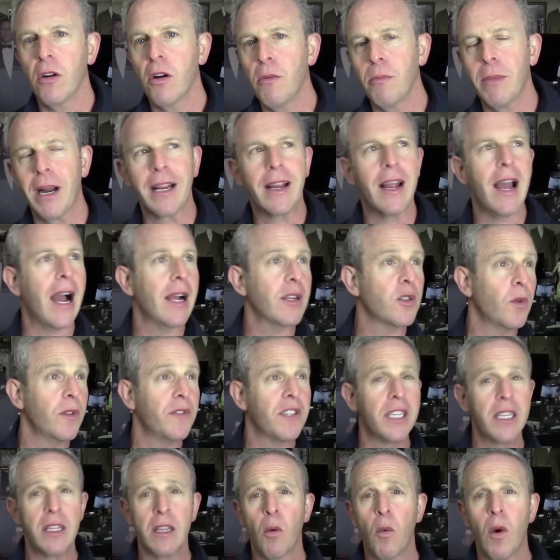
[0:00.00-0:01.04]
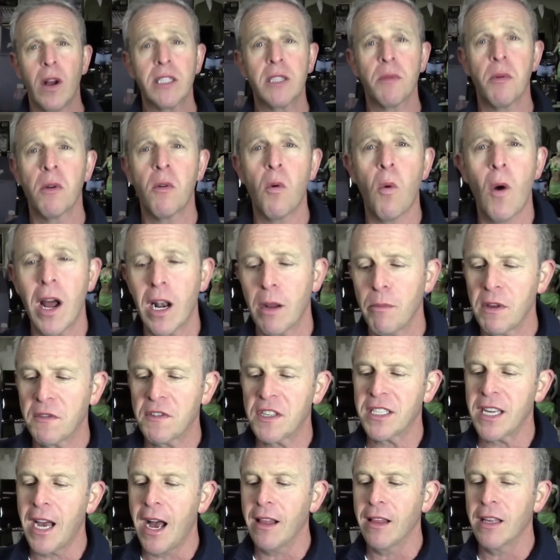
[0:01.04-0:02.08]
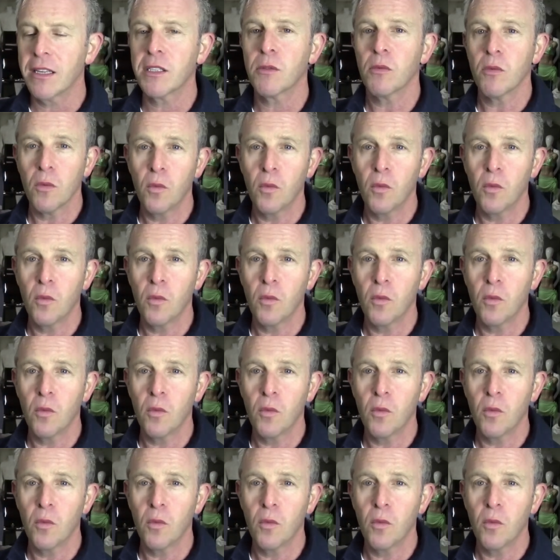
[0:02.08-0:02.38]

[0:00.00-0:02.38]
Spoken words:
Oh my gosh, we've seen the ones from Quantum of Solace.